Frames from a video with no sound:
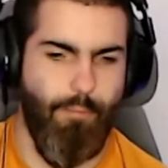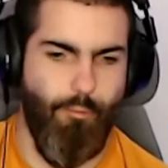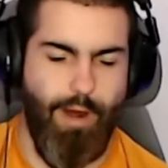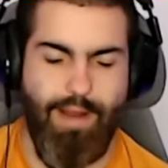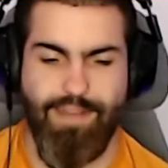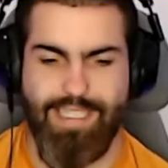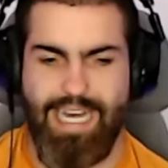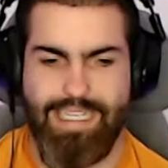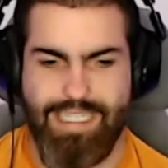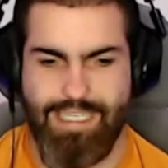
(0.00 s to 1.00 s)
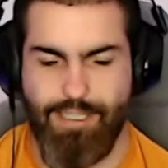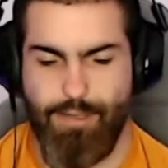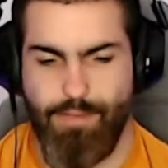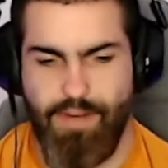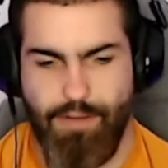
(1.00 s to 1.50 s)
Ravens-esque in
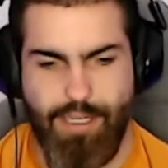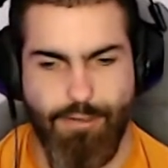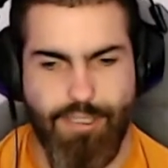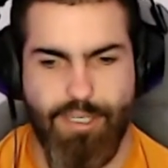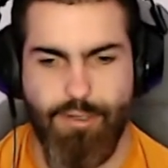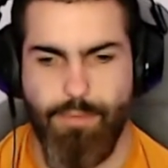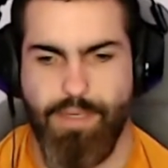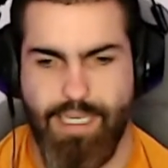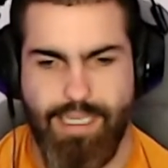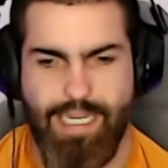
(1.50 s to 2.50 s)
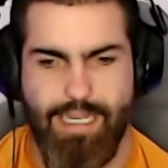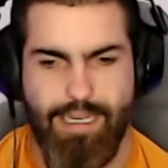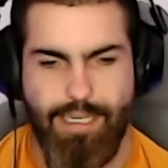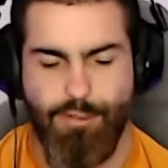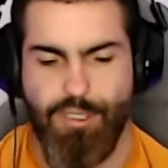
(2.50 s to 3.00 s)
terms of how they used to do it. But then
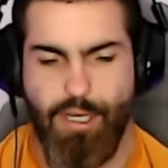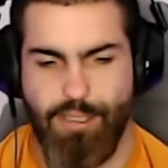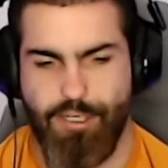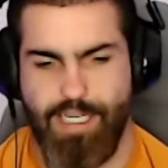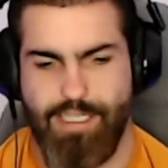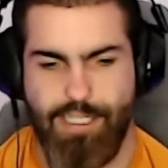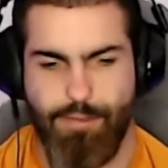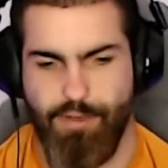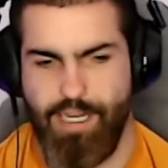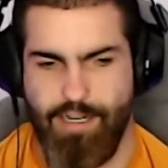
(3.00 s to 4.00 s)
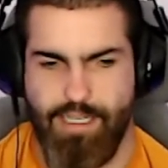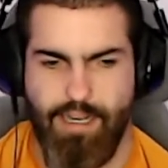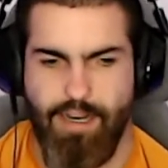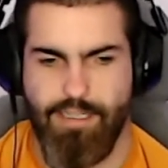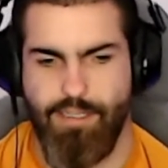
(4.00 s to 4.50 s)
you saw the transition with Eric
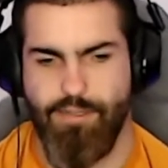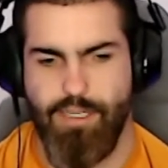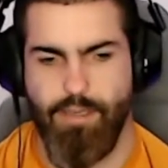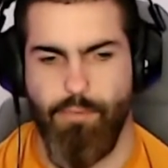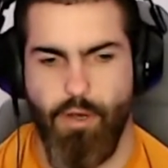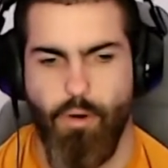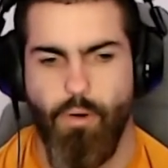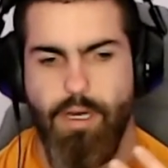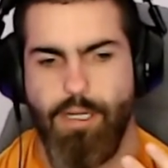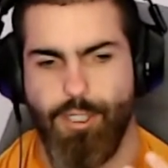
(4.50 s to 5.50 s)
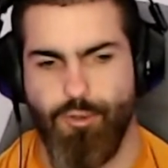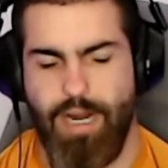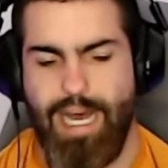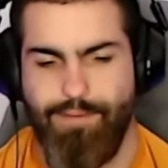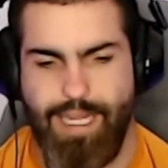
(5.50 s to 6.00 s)
DeCosta. You saw them go
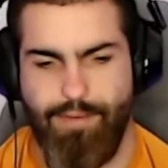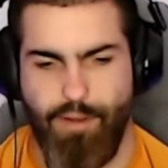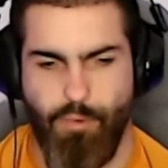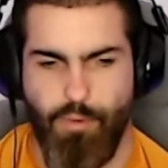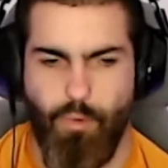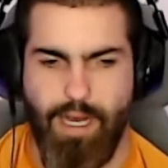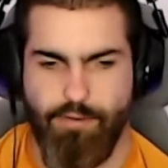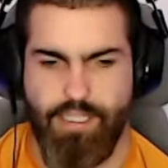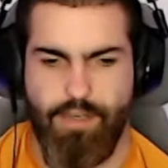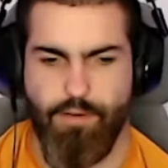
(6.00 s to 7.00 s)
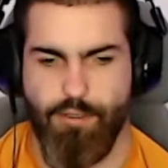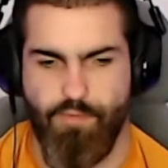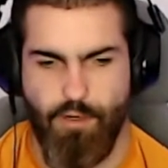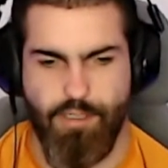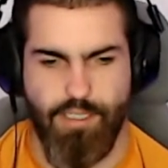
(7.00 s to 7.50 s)
draft heavy with wide receivers
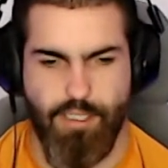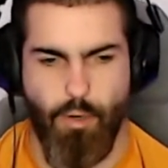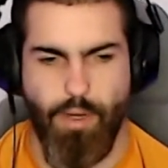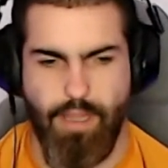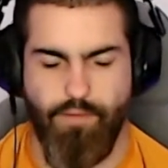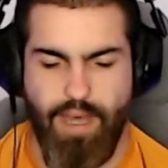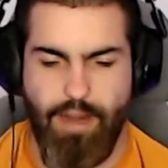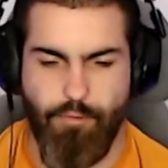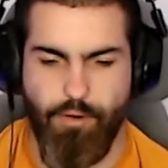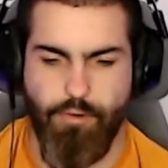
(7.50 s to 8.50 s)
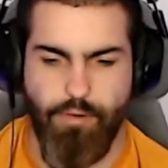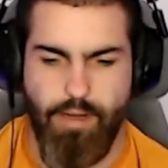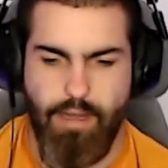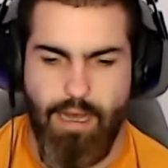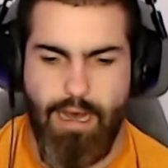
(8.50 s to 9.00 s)
versus going the vet route.
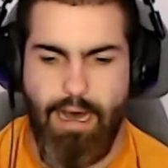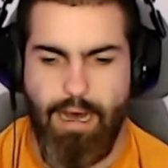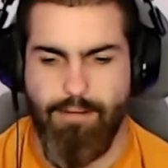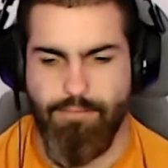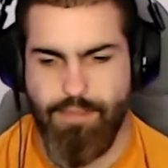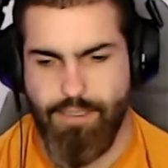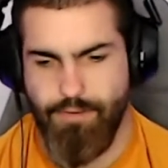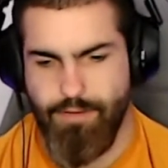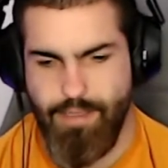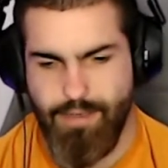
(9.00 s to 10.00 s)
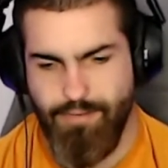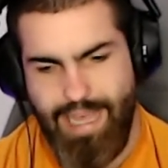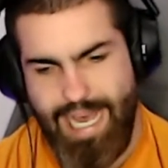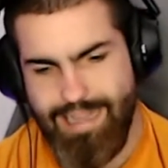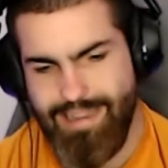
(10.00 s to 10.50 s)
So
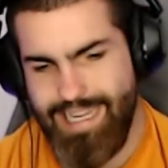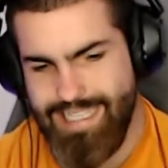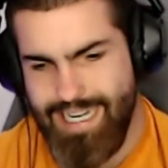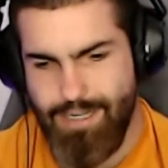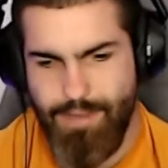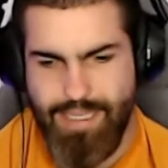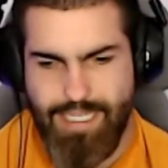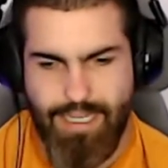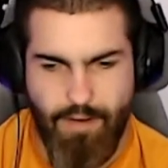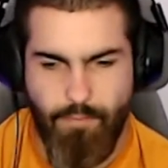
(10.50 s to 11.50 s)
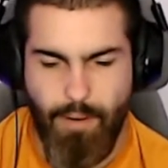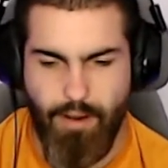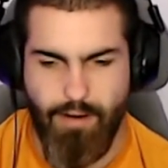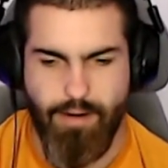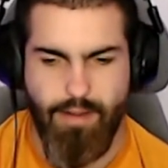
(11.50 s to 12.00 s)
that's kind of been the tough
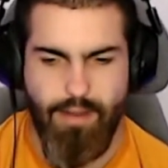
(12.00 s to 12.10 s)
part